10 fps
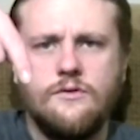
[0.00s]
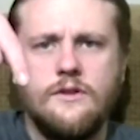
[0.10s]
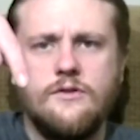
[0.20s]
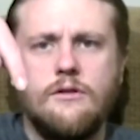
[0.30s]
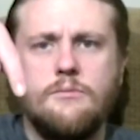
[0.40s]

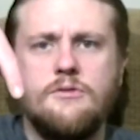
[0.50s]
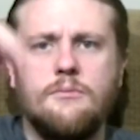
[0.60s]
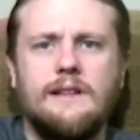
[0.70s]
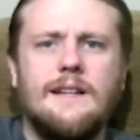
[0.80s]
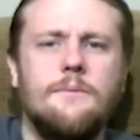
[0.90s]

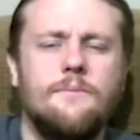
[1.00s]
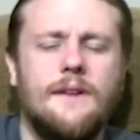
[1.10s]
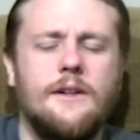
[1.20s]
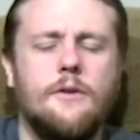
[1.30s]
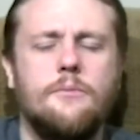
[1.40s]
description below,
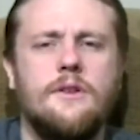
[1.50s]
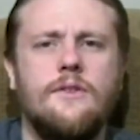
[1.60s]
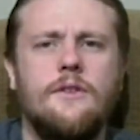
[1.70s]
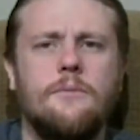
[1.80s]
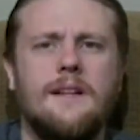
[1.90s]
and I hope to
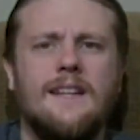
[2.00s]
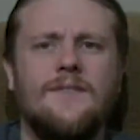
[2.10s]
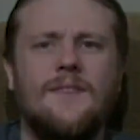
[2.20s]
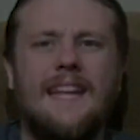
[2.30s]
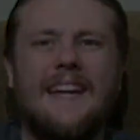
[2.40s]
see you in my
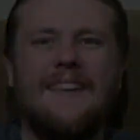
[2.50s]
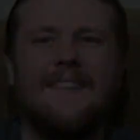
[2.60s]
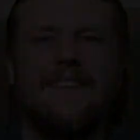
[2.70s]
next video.